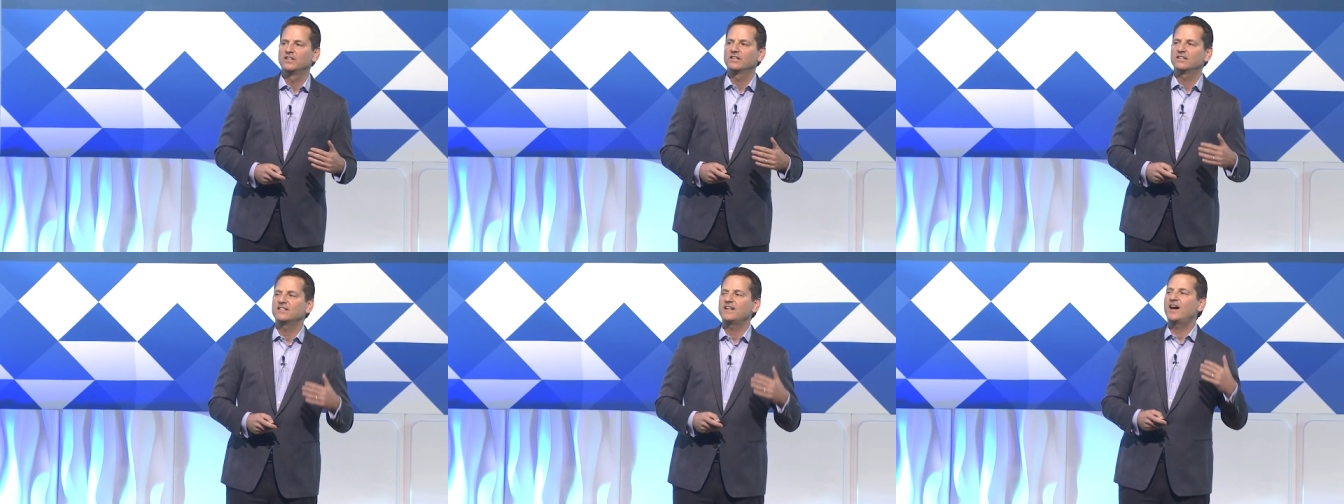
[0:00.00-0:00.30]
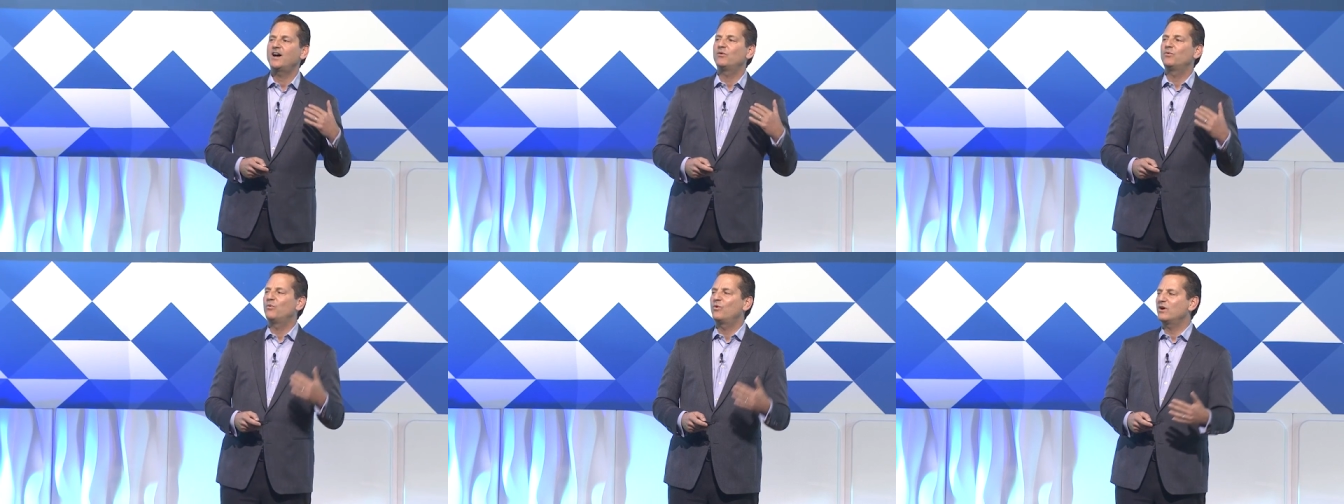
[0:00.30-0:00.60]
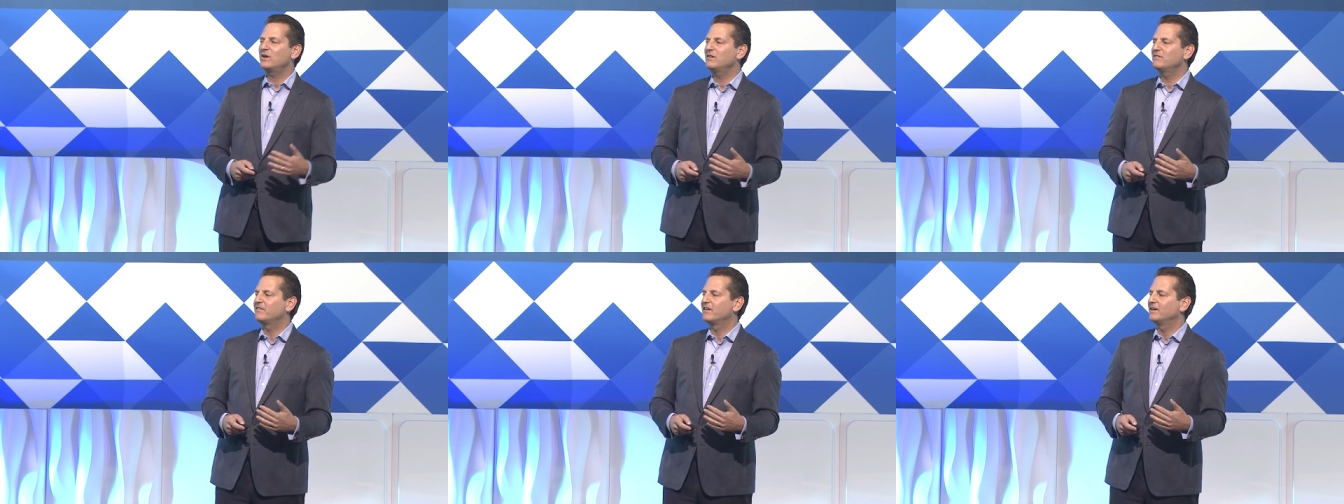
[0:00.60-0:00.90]
Not
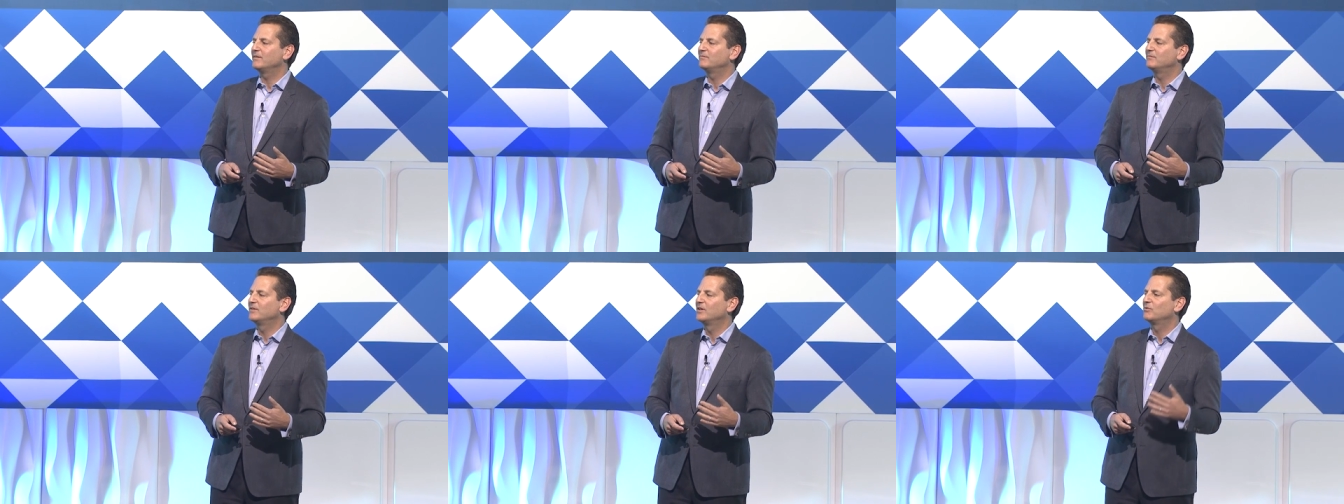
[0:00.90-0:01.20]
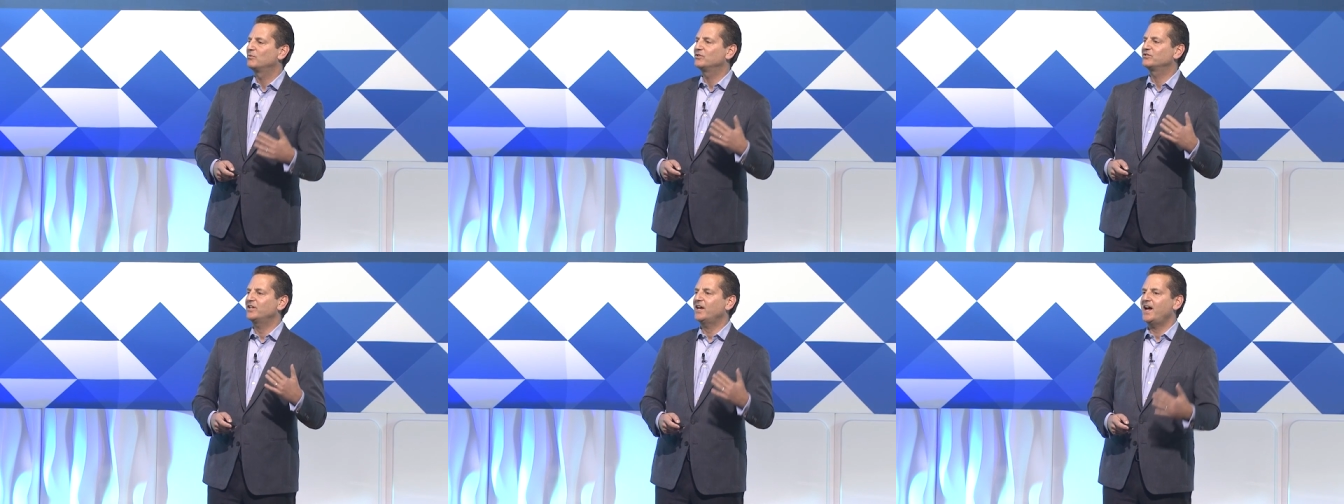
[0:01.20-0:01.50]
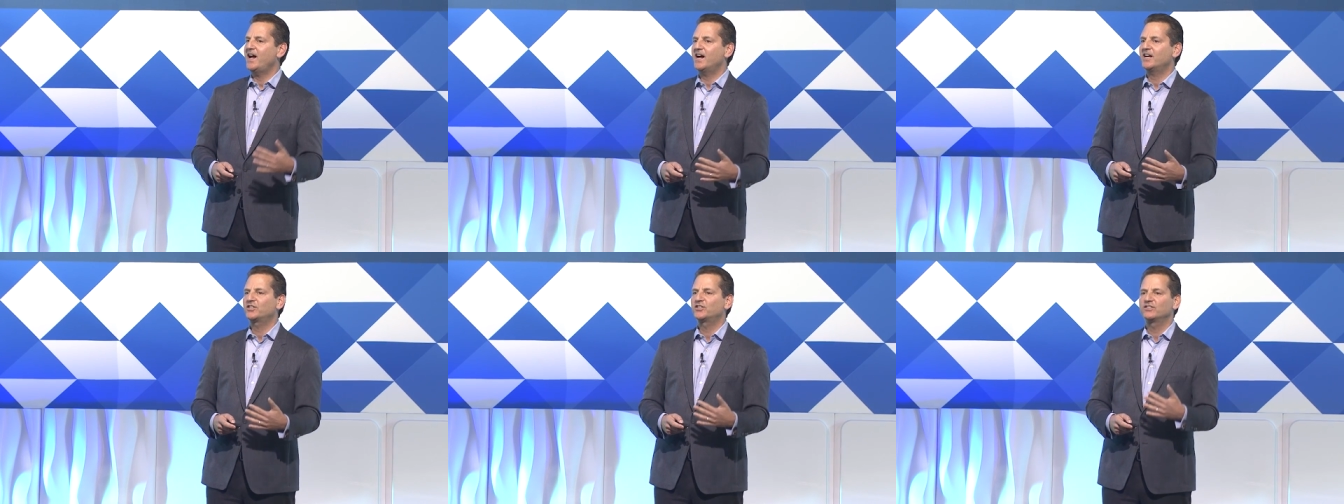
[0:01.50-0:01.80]
one of them was
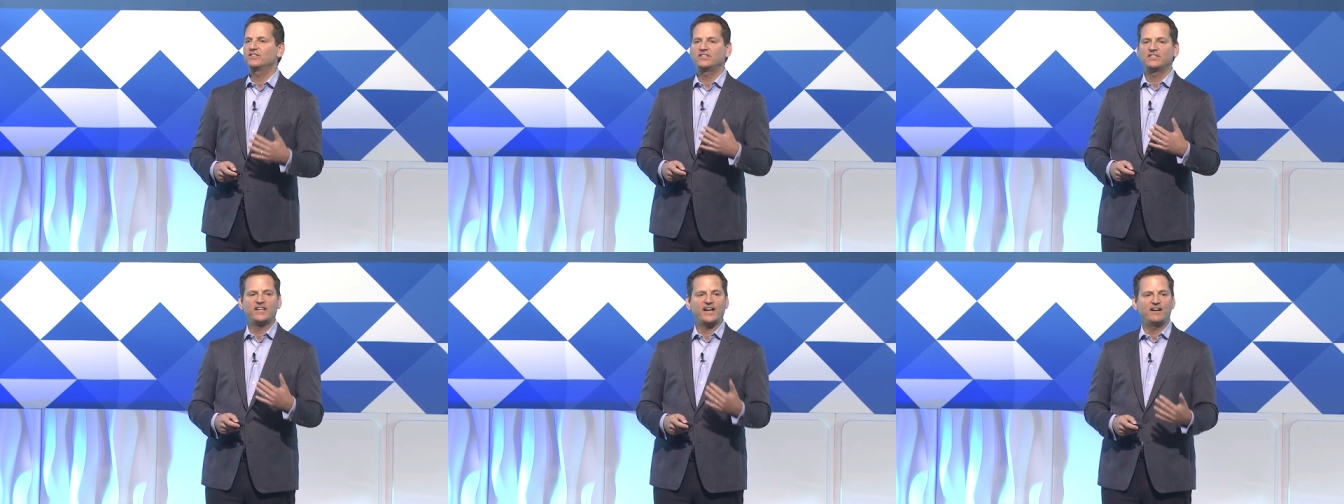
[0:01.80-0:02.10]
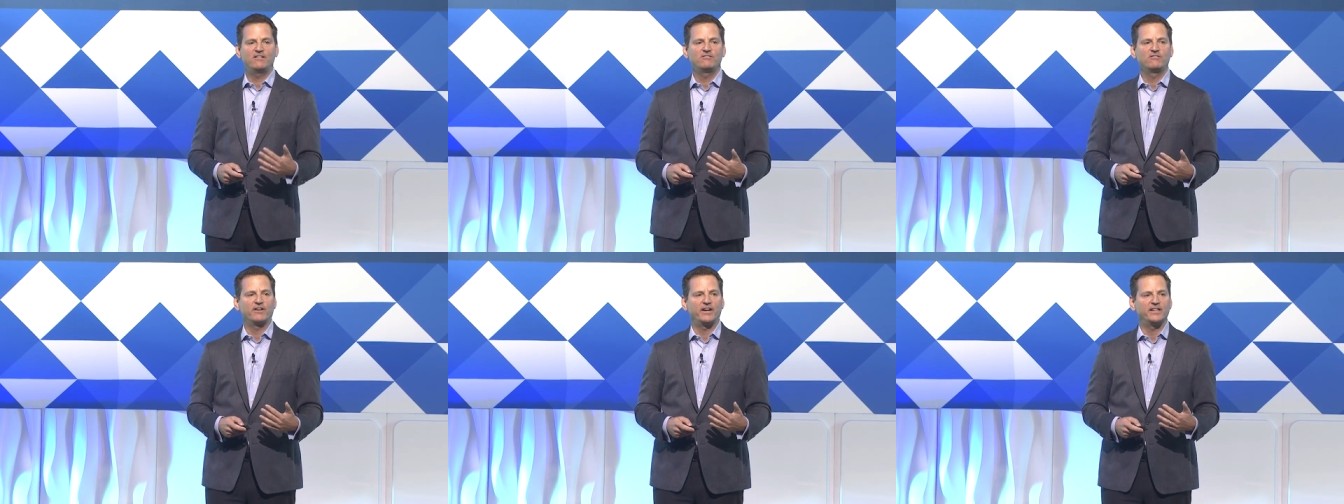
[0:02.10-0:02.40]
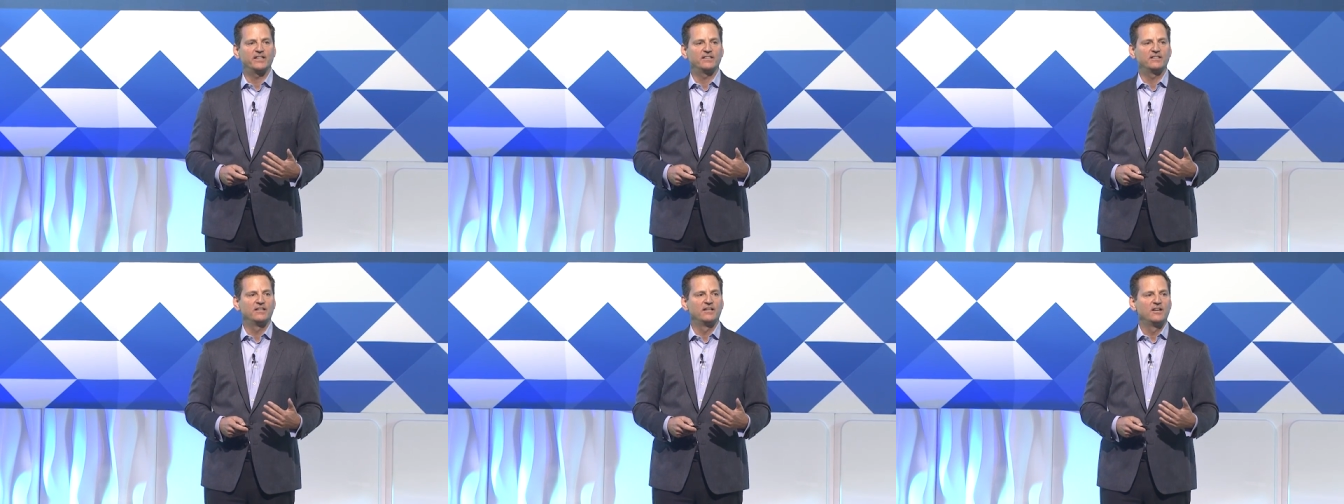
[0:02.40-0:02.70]
actually
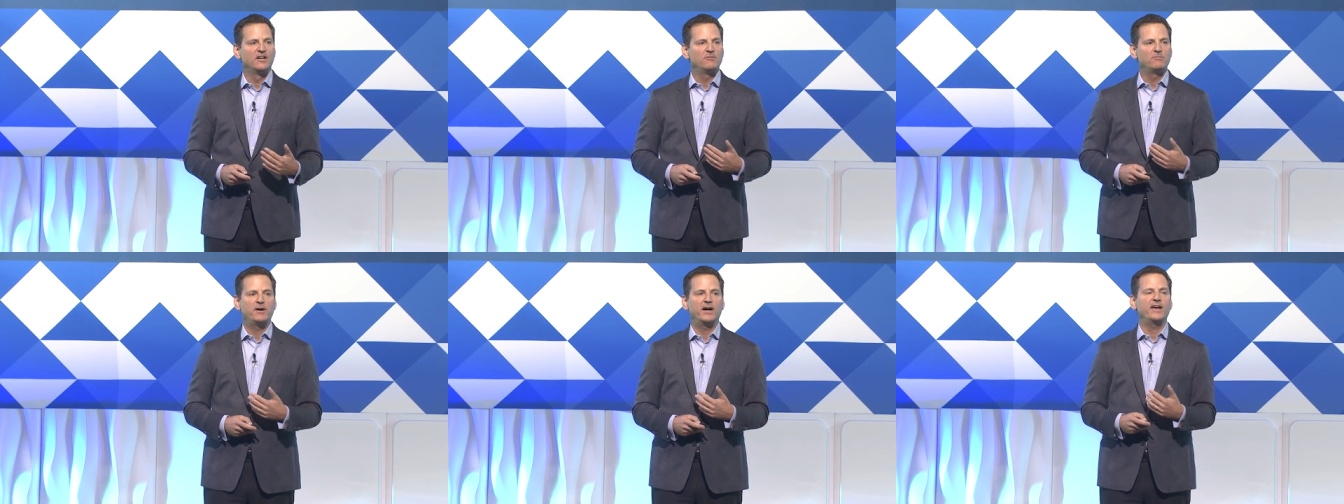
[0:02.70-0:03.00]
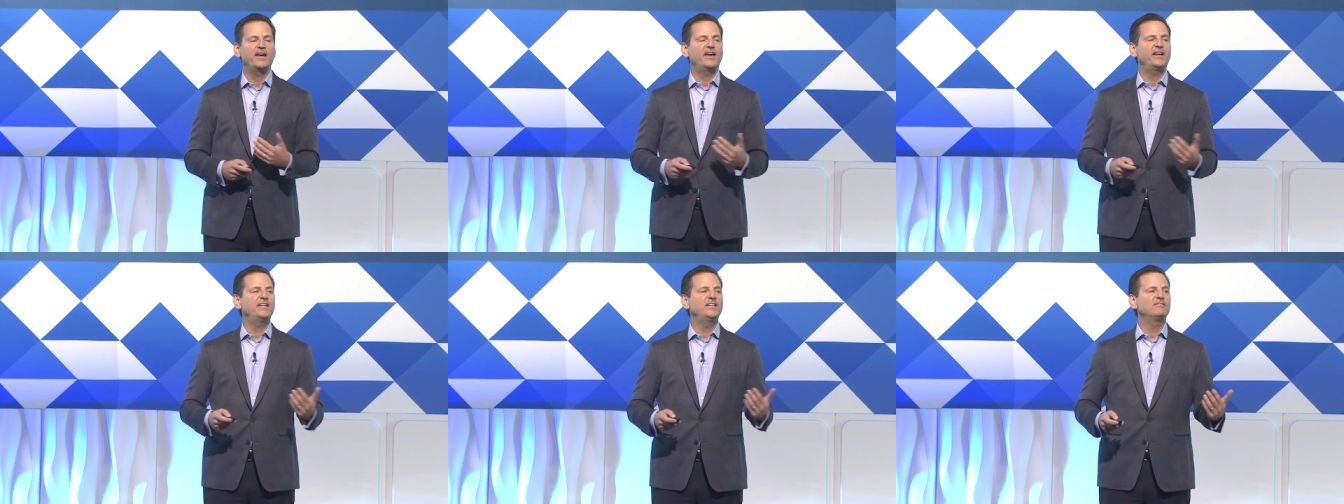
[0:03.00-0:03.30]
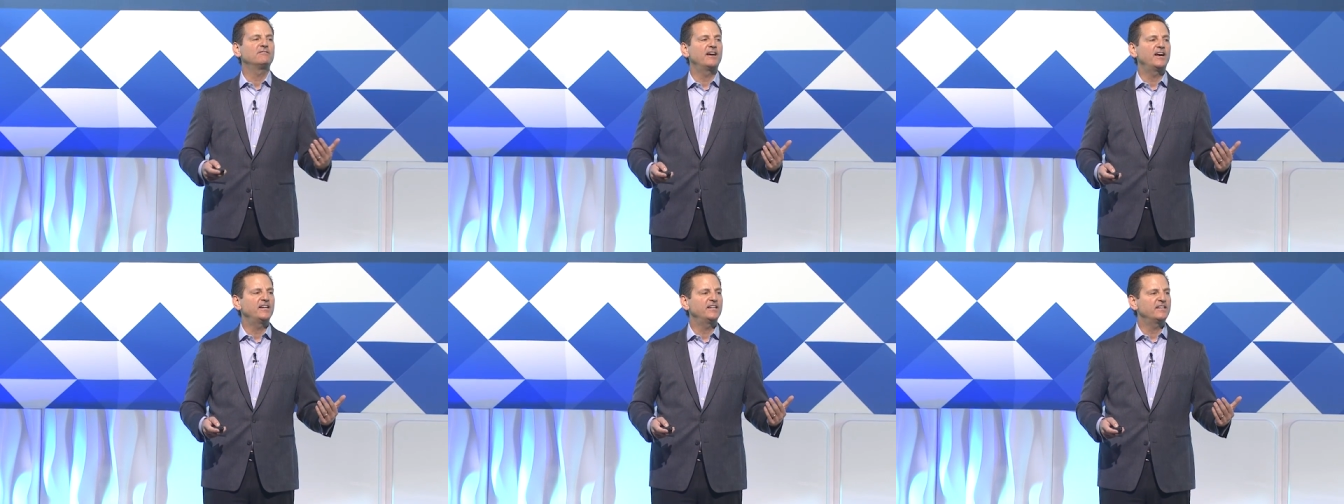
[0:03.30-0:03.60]
downgraded by any
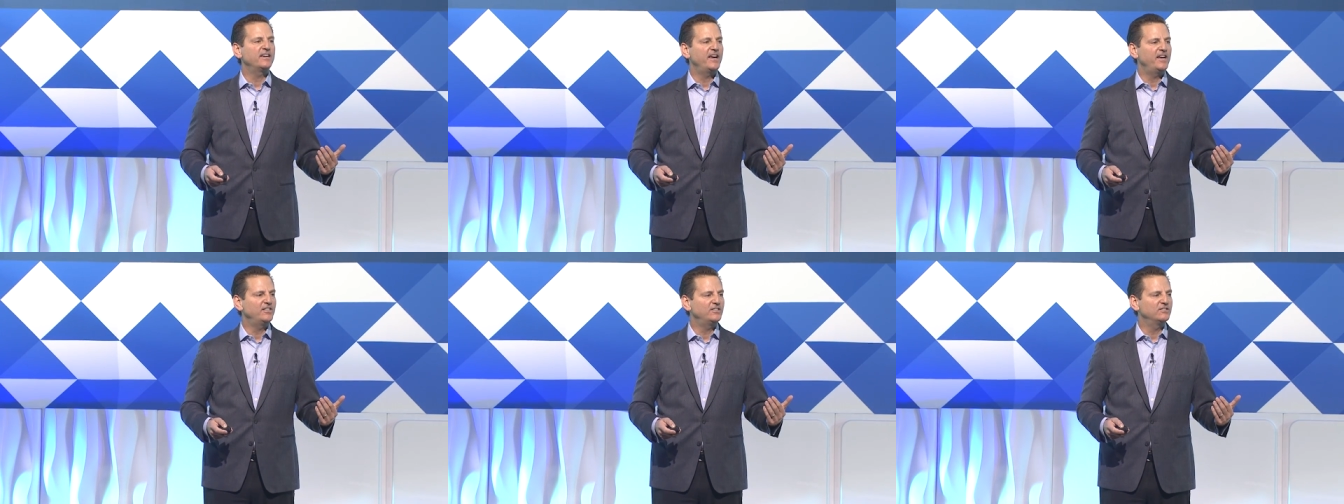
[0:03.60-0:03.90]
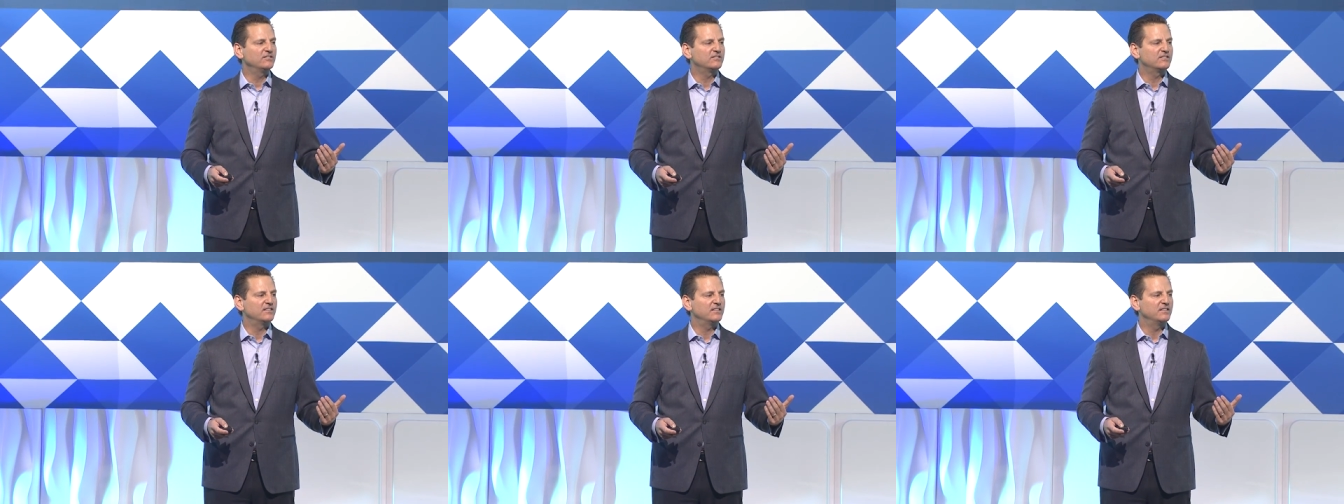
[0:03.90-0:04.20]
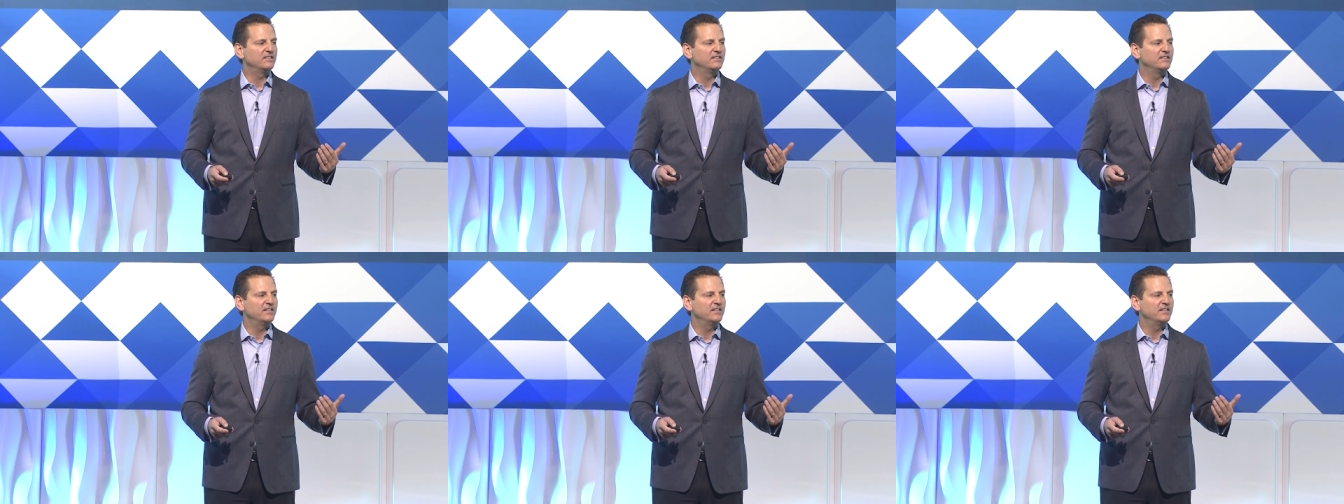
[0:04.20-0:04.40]
rating agency,